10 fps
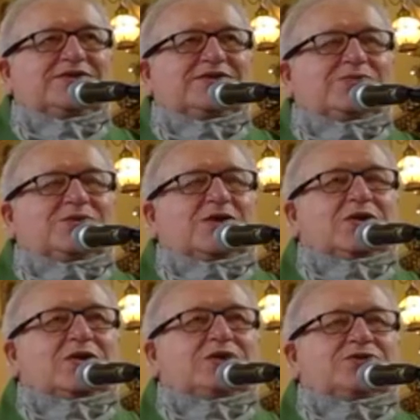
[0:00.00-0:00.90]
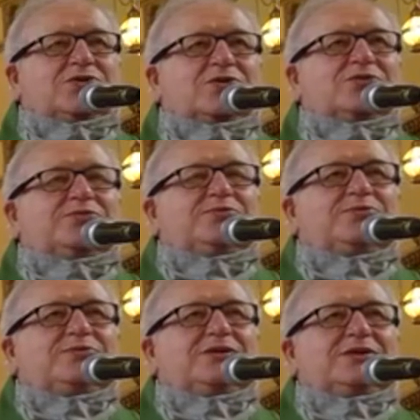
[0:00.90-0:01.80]
that we all know,
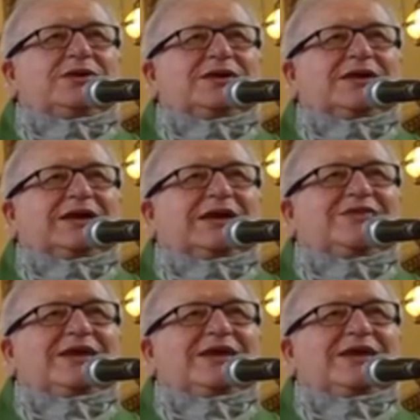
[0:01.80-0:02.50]
and